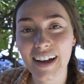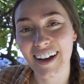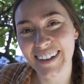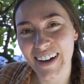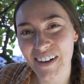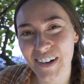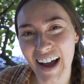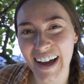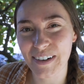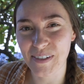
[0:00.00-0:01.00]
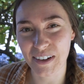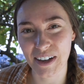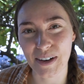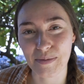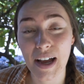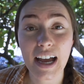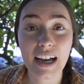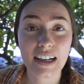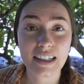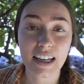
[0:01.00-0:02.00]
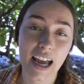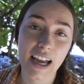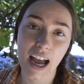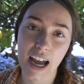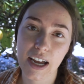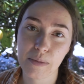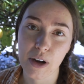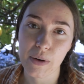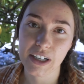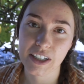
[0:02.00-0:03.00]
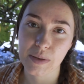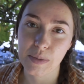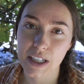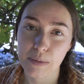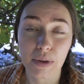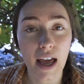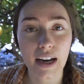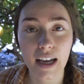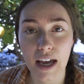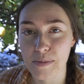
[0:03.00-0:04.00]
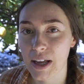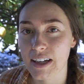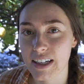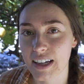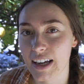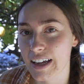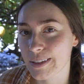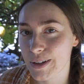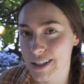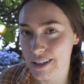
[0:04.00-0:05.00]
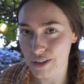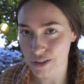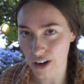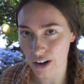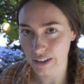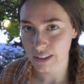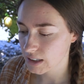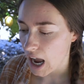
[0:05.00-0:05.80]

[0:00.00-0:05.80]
Hello and welcome. Today I am going to be planning and planting a Three Sisters garden,